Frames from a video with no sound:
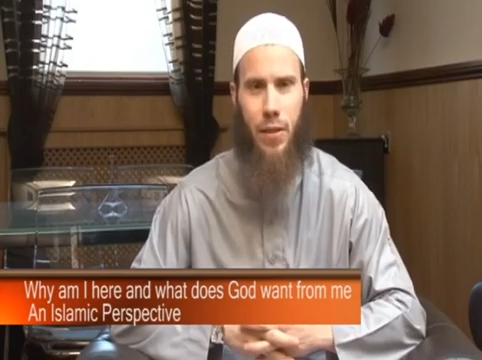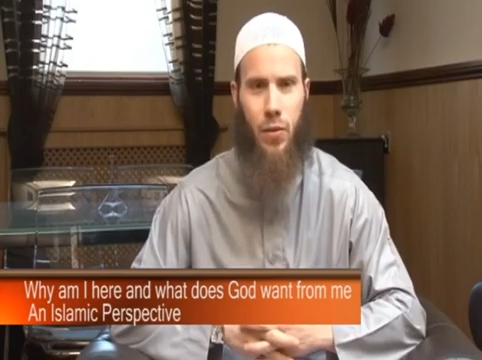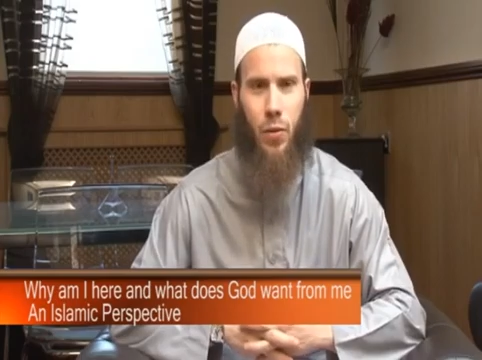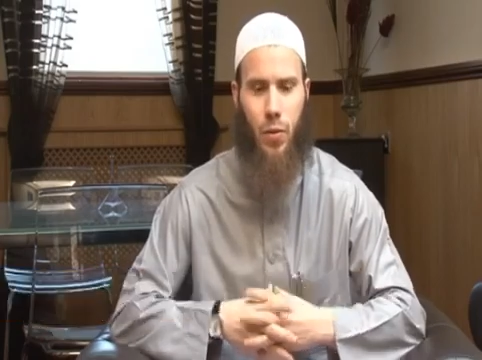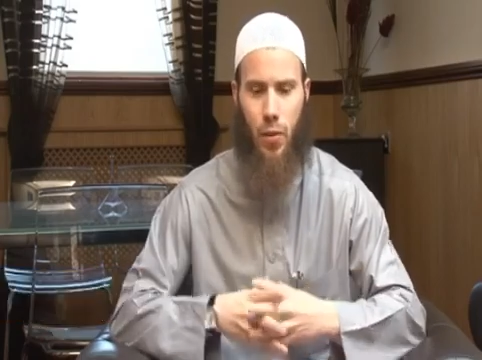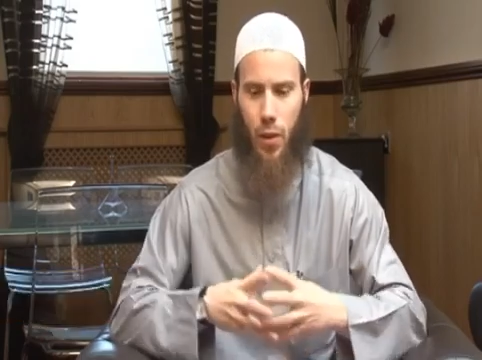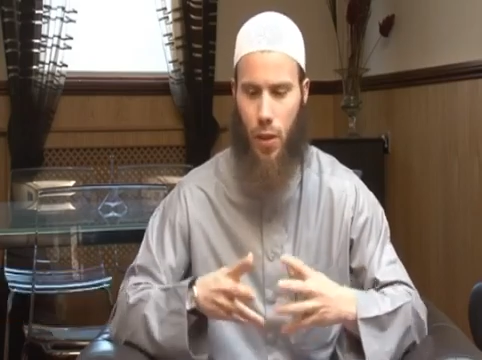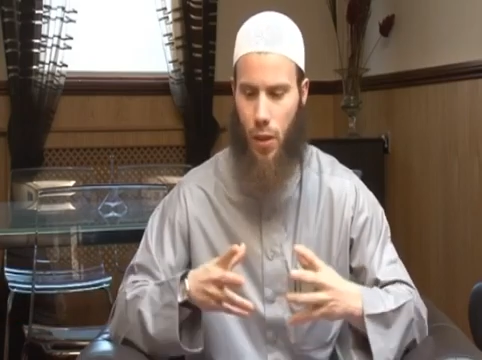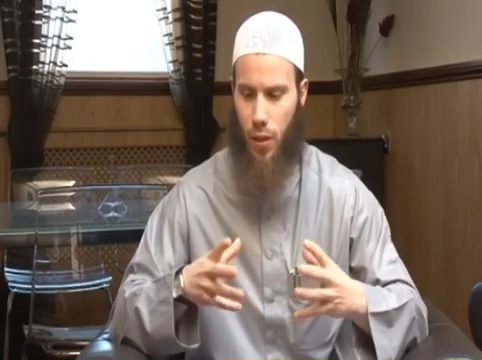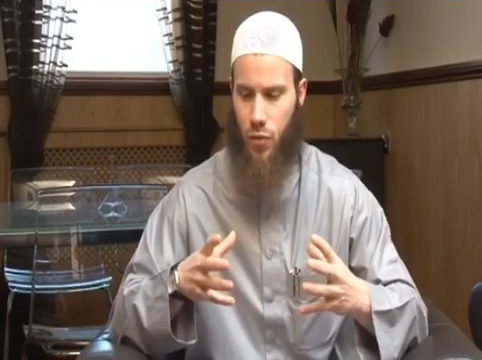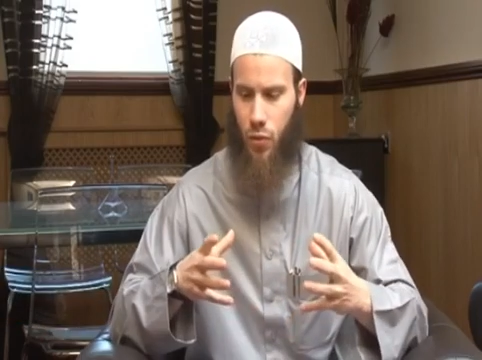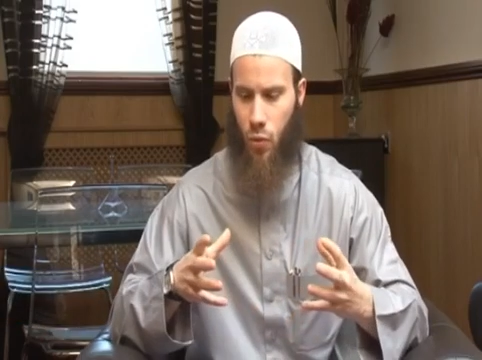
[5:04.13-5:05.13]
me to
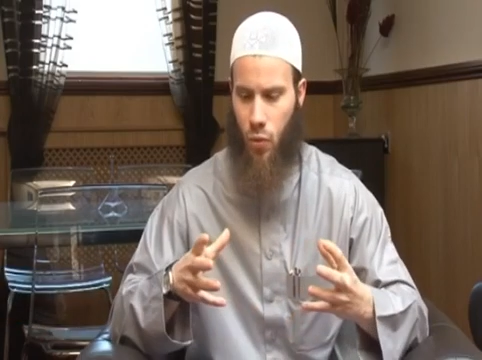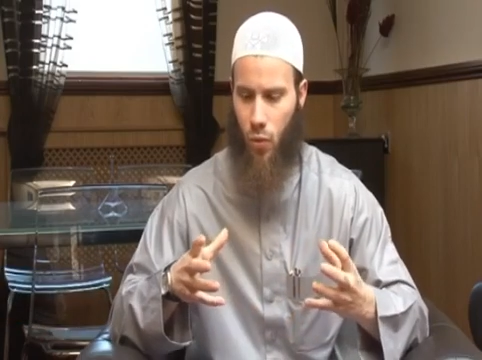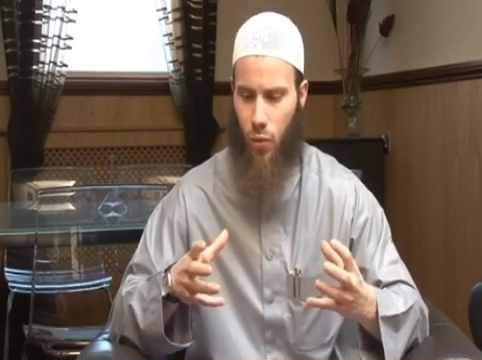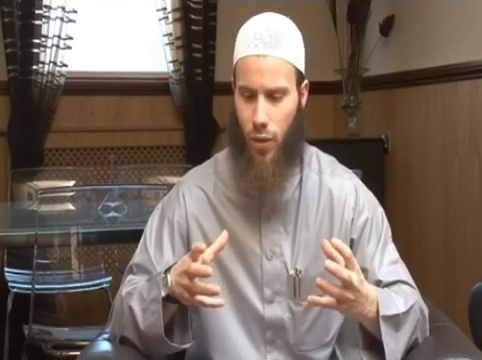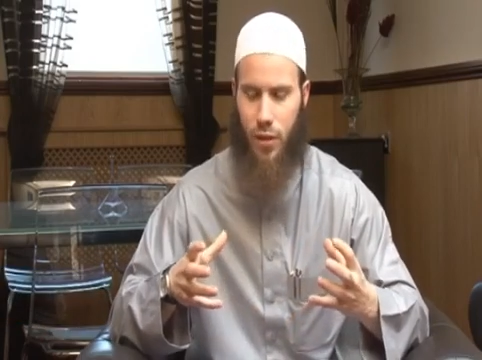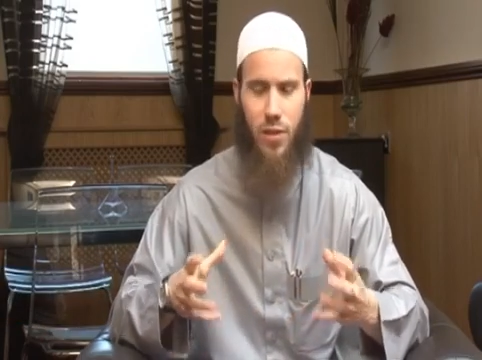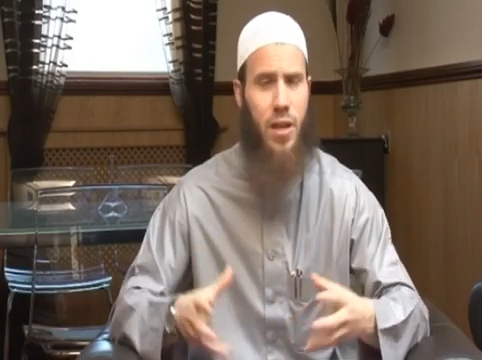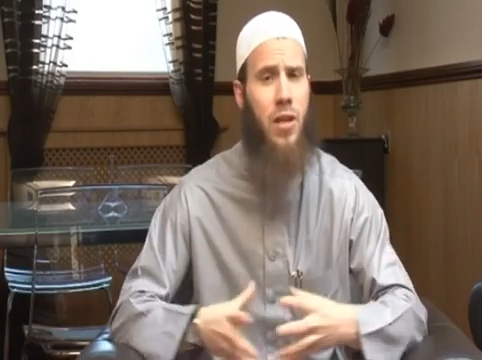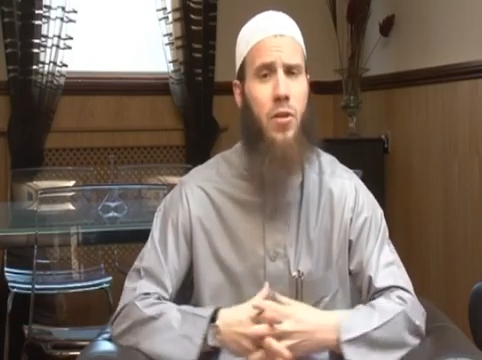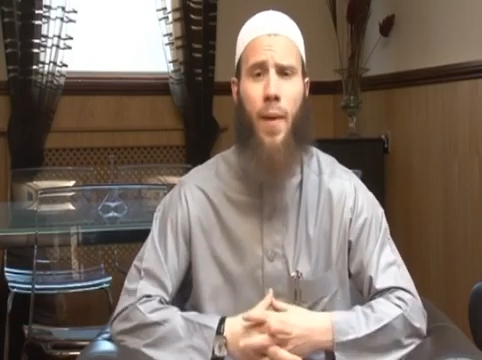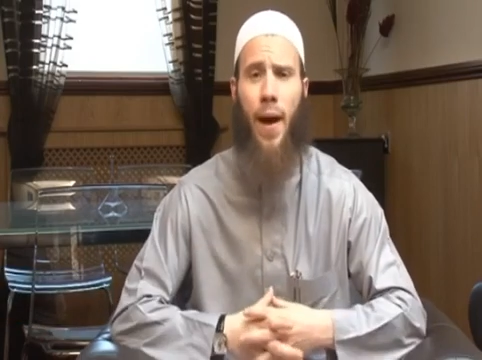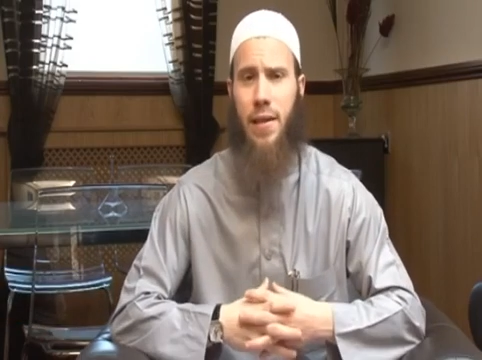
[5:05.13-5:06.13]

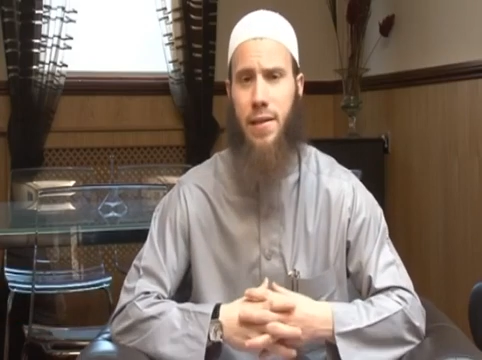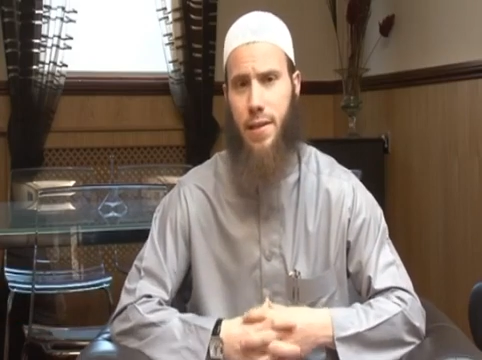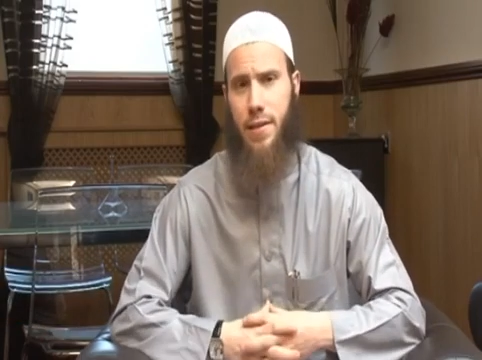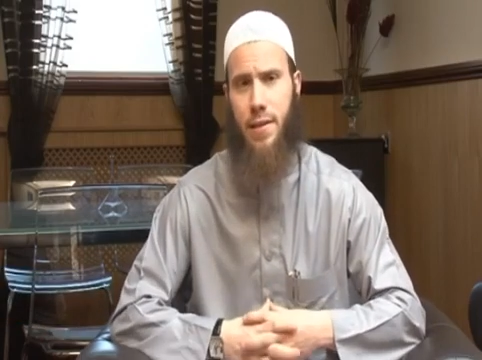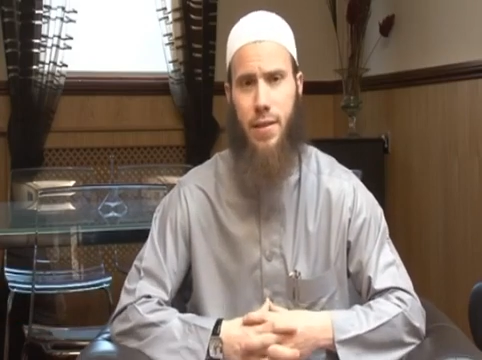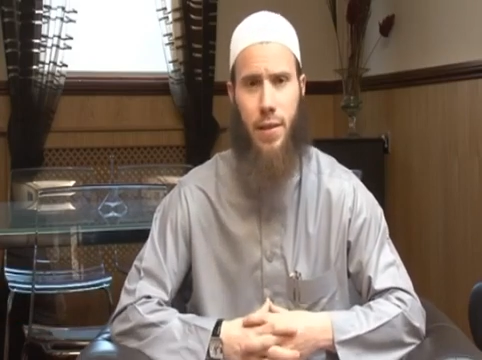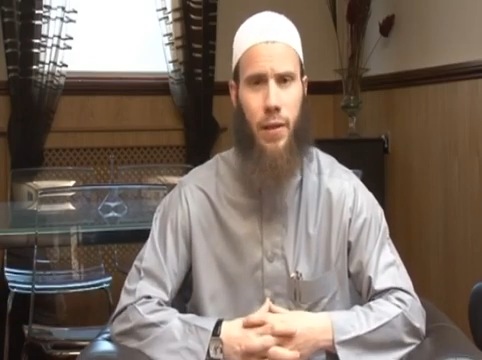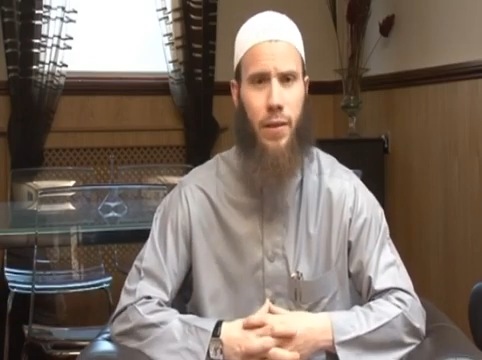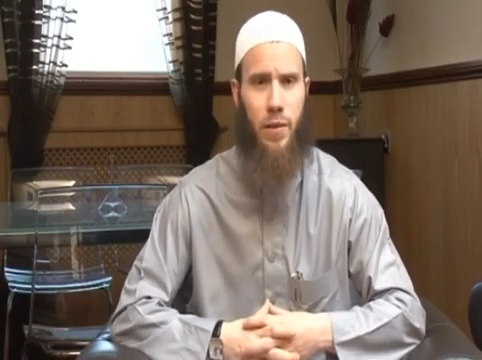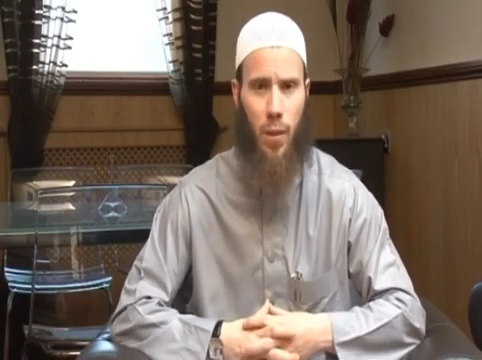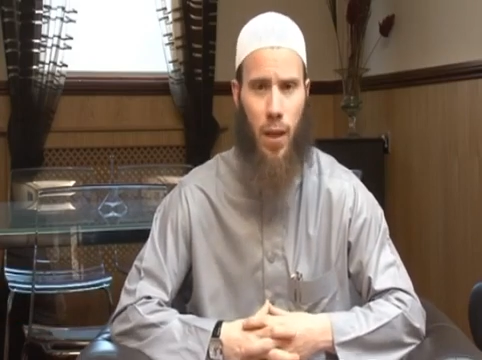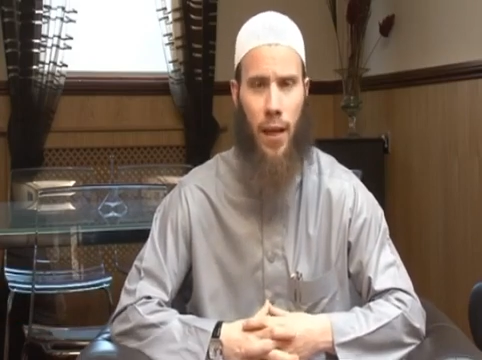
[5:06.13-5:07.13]
continue my existence here on
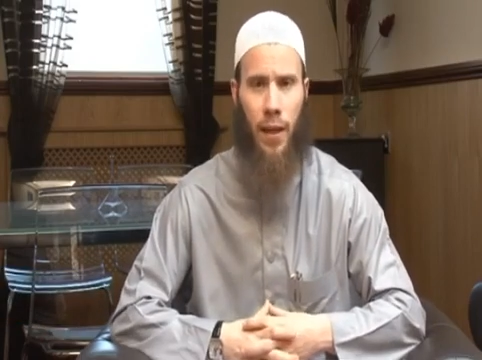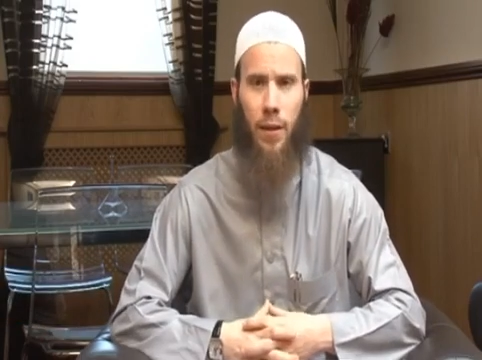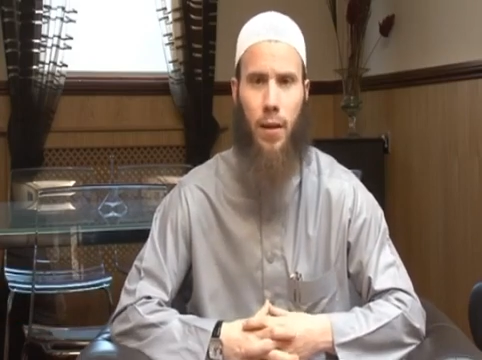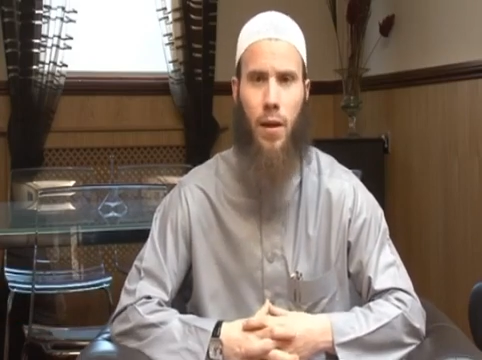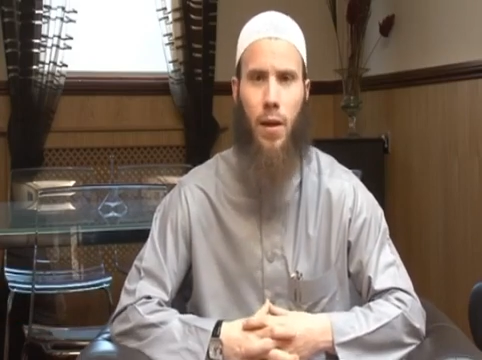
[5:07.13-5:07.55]
this planet,